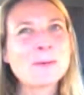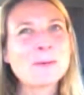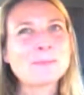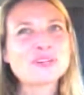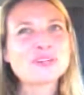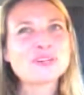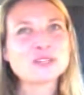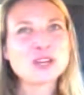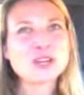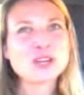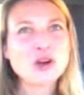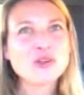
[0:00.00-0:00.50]

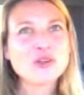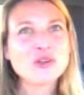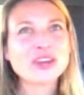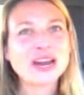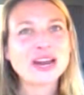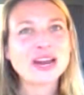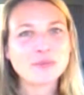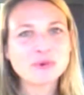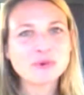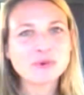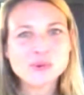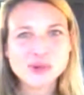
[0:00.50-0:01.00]
But to know that
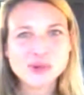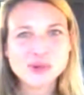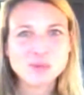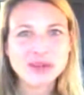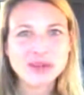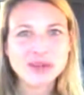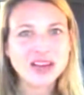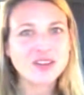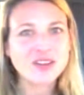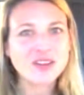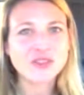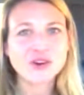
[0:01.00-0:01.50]
I'm going to
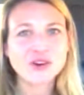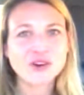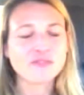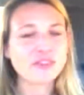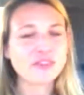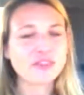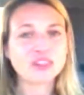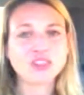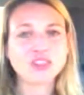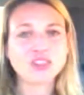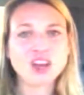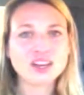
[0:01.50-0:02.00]
be out there
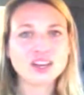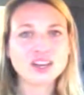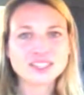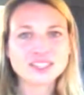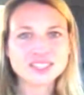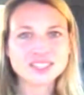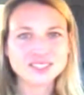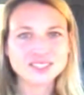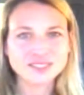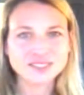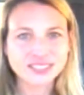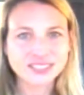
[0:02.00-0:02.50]
for the
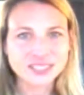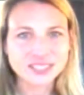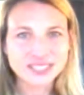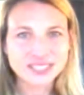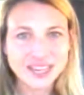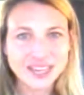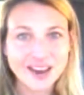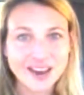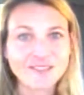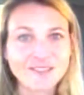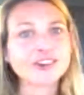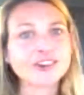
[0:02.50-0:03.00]
longest distance
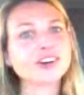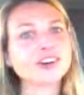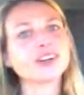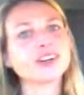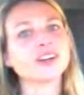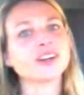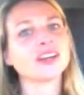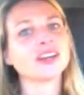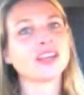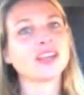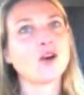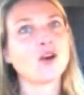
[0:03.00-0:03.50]
ever,
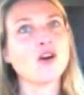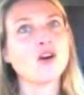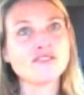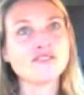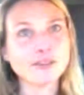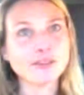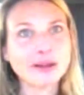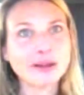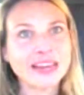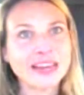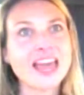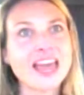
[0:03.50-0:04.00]

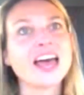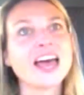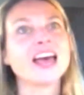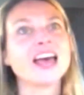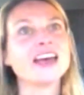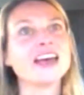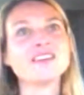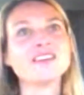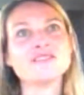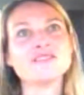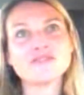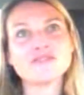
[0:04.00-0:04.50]
over my
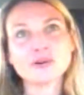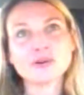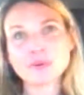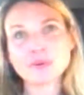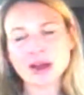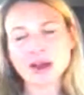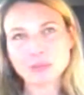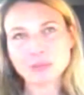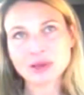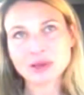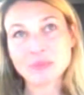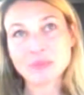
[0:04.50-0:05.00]
head, for
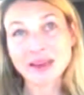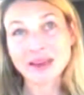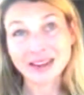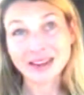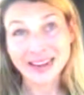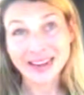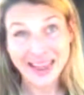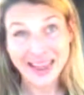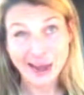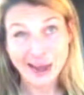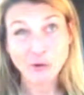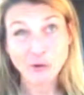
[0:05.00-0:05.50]
probably about
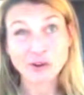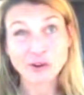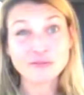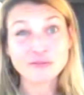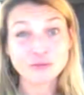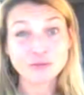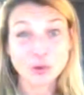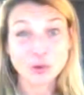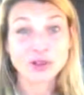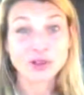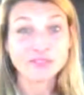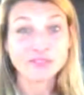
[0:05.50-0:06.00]
an hour and
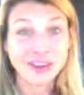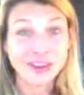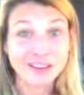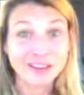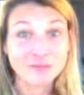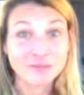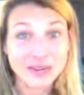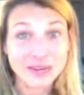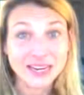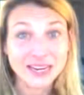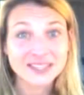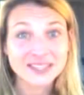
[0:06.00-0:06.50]

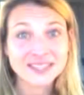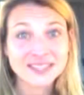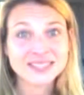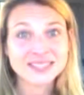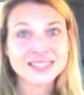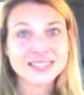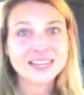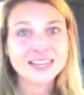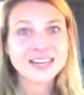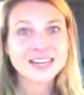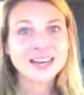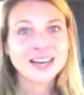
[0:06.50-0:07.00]
45 minutes,
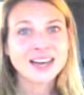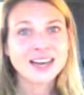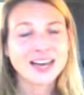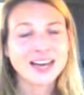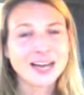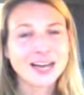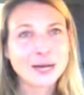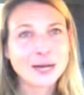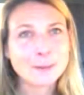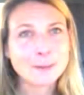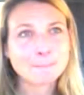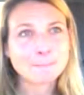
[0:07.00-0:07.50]

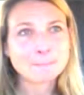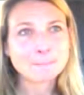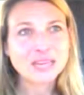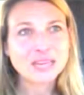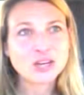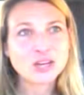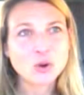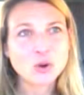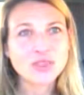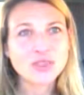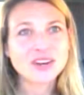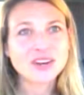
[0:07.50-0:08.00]
um,
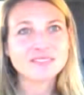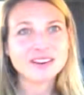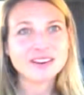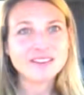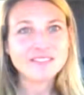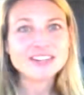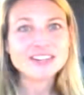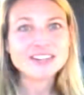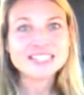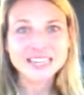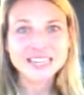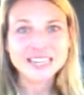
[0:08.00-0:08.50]
and knowing that I've
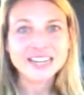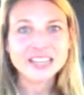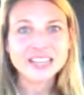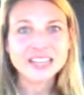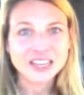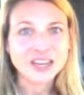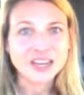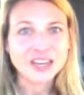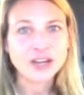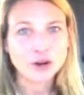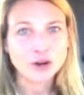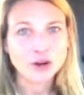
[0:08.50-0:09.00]
never done it
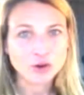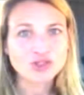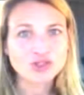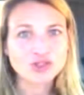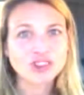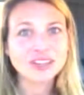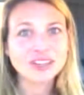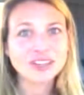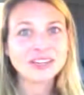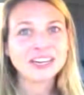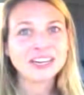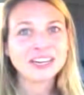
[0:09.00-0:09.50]
in an
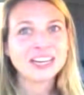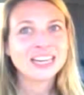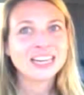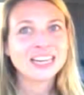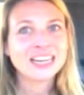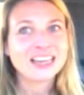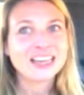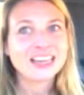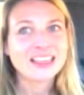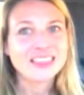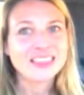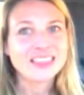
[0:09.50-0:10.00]
ocean,
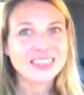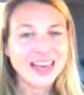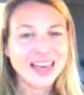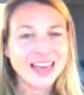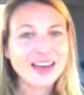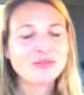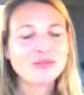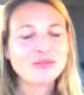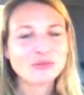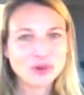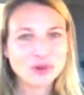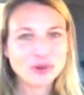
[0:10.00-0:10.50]

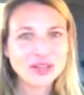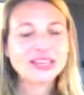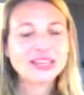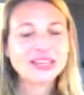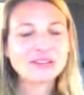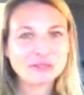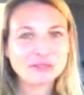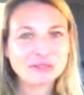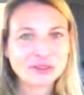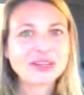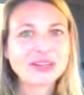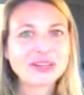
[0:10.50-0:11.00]
that
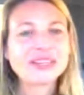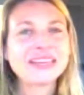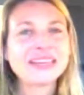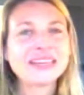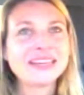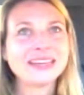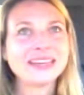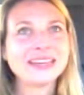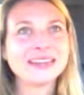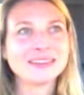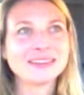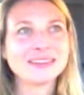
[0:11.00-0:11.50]
really,
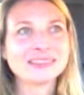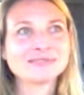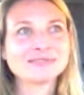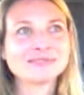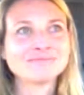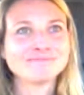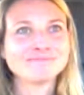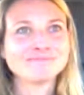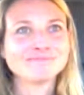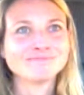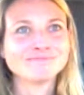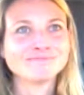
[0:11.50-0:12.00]
really
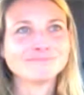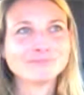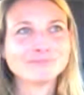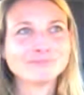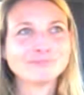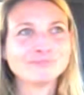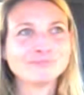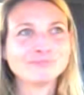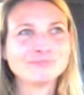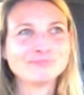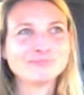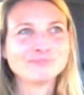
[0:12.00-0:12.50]

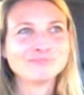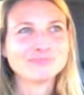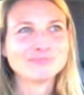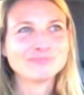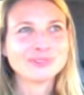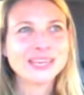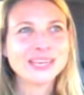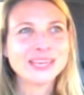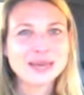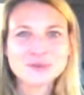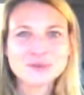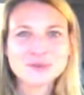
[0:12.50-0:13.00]

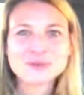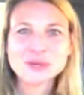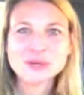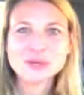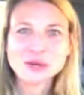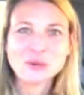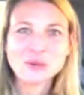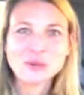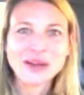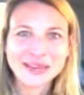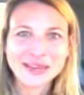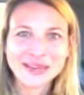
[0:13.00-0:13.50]
keeps me
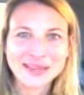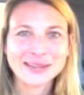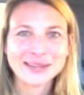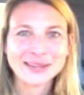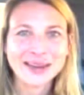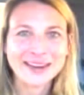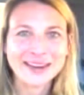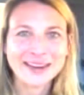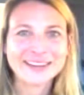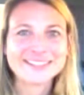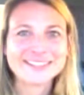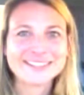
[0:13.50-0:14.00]
awake at
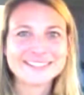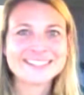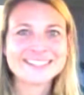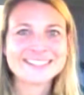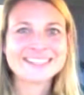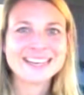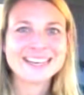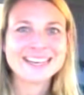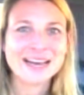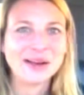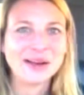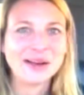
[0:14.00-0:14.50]
night.
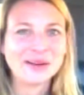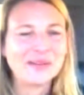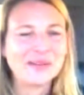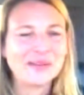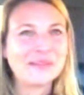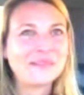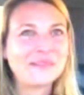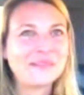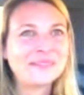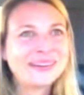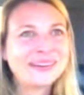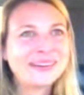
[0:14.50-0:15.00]

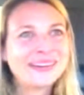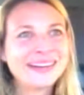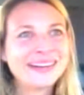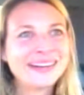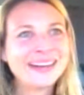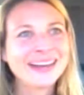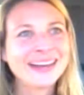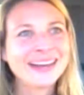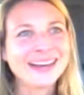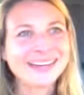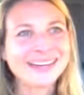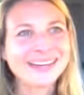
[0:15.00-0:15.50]
So
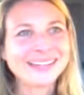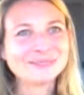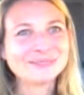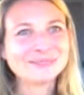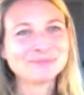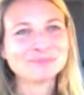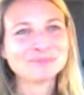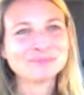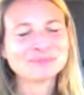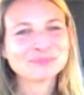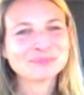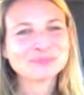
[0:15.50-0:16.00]

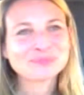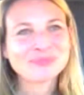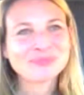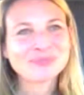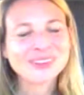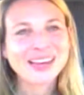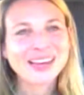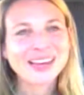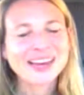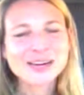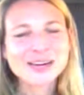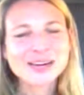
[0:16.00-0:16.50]
um,
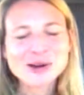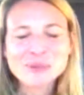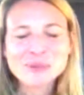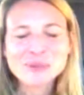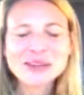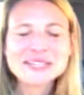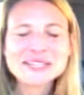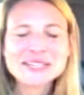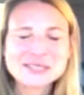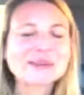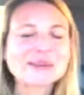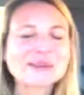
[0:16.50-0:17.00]
I know I'm
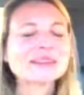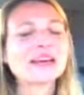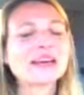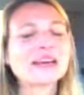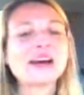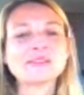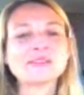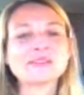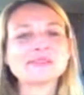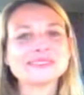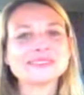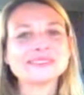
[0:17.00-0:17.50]
going to do it
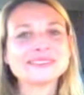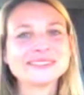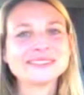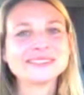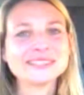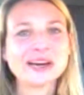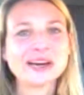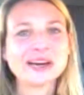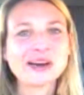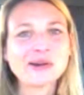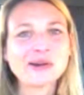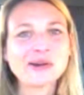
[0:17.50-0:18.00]
though.
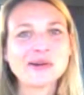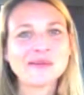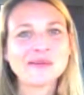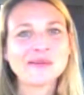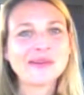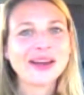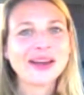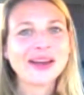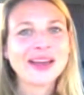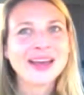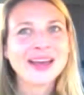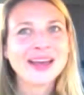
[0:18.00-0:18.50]
So
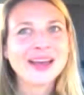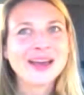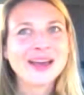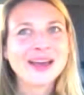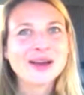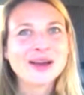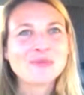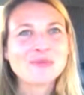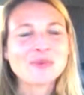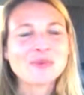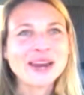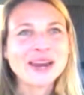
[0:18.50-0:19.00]

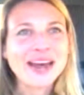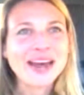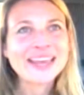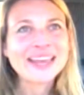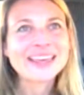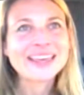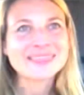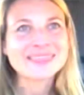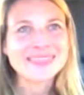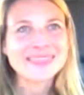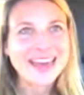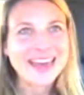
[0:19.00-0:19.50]
when I
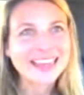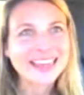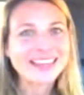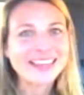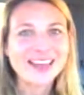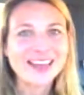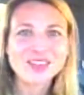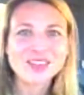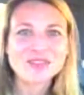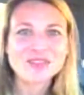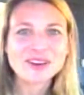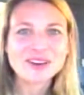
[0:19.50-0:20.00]
get that
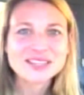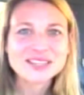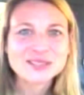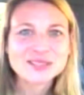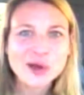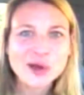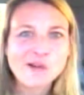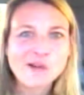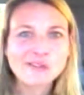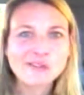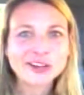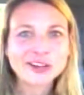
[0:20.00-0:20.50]
leg of the race
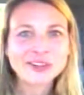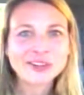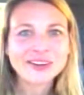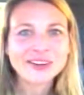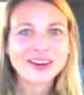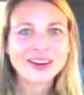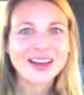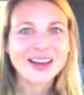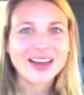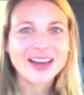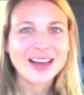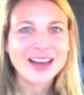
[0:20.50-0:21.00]
over,
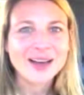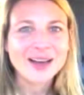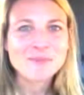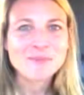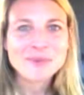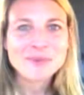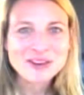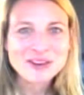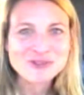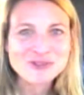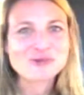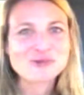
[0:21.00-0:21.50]
a
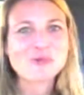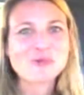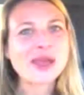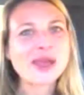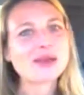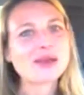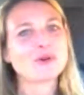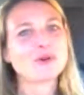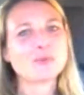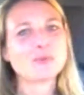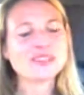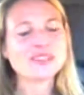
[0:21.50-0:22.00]
major
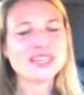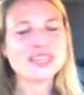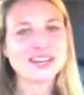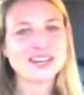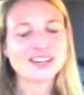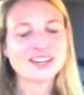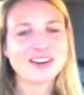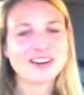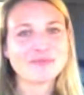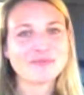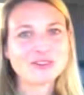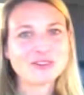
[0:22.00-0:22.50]
weight will be
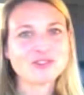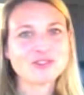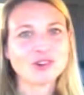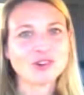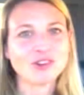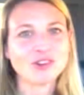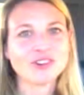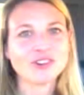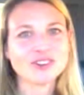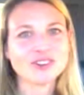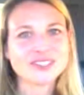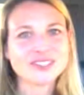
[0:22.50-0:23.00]
taken off my
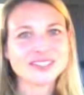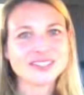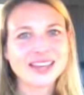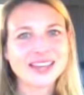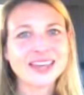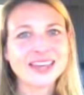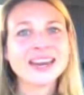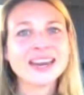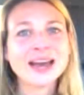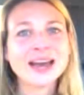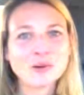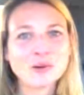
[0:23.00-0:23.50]
shoulders
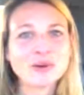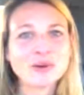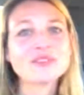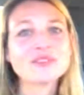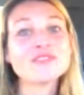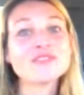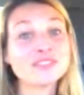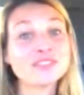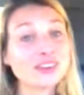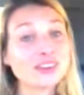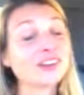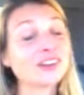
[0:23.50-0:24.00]
and I will
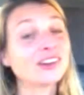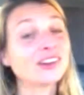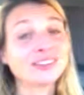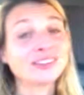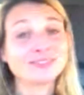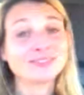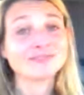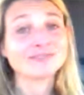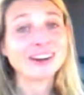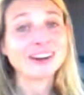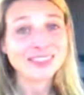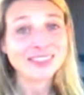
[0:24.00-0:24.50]
feel
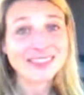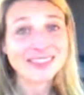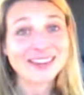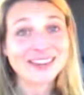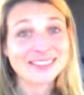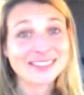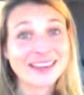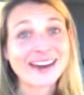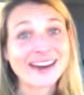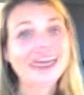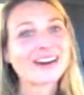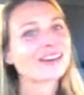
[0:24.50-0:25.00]
right then
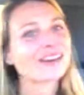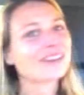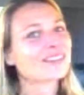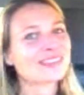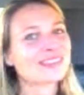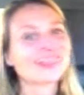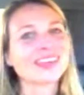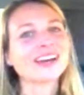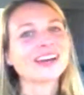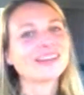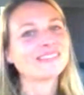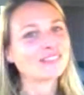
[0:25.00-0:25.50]
and there
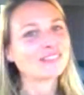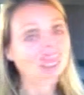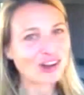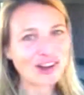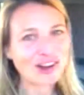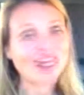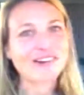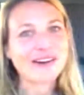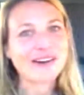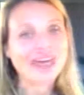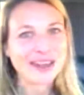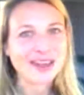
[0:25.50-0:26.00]
that I've
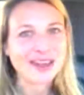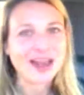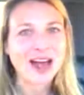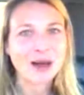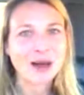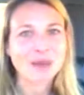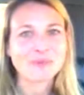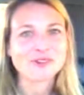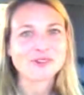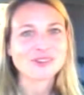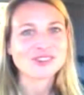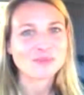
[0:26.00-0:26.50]
already
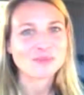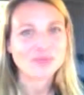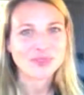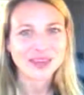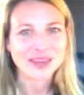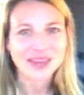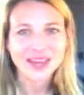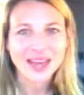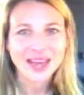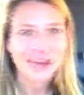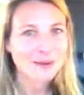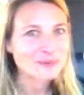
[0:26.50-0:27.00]
accomplished
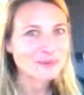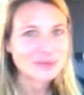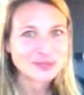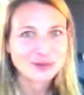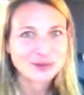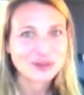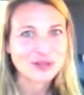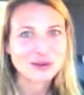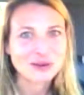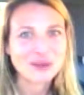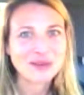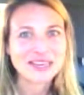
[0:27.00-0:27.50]
something
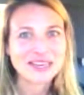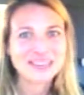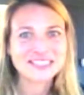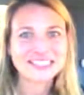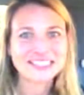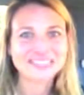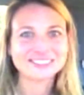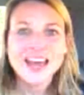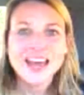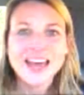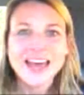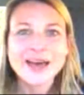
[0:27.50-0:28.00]
absolutely
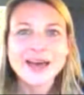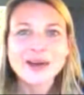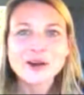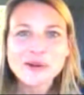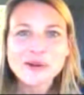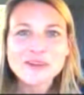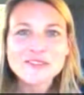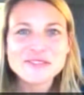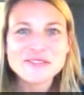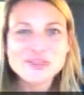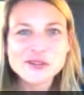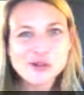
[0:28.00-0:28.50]
amazing. How do
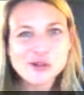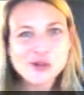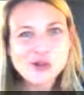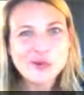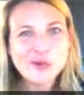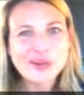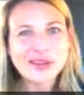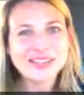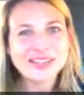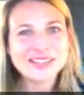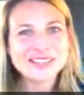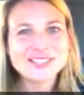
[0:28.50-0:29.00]
I feel
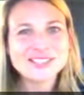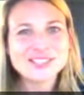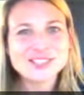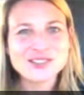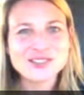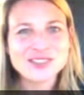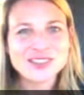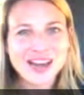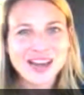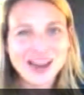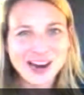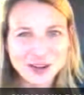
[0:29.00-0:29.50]
going
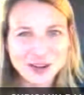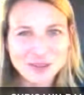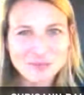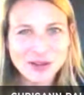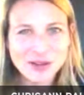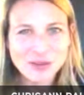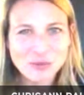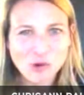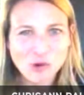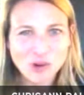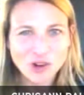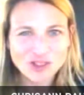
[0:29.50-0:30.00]
into the
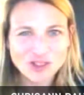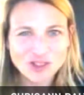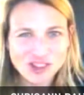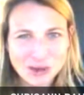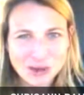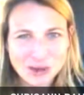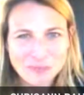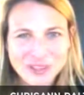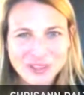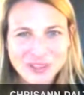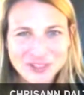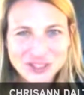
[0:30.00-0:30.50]
Ironman World
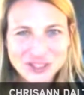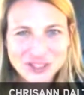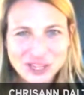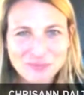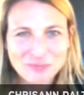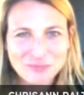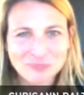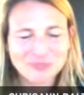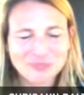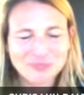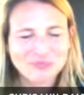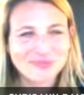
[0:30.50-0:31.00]

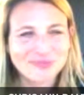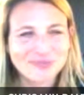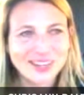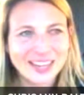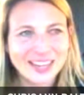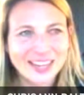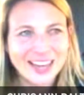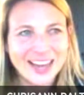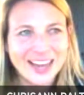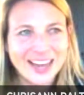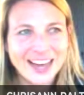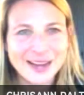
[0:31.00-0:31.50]
Championship?
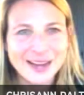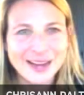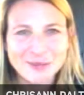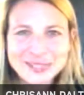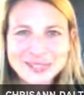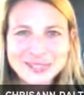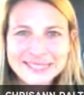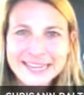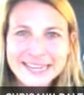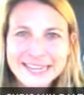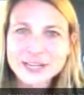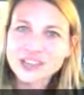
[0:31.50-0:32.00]
I
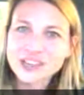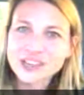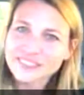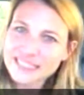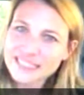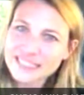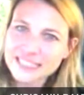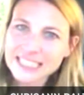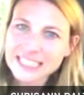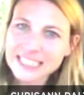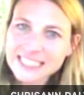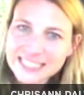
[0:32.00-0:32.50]
will say
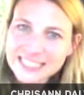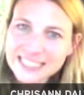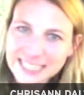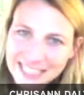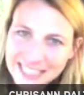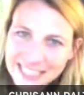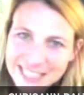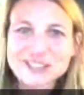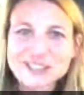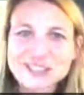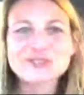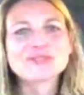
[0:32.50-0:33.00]
nervously
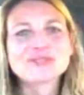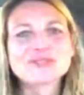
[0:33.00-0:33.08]
excited.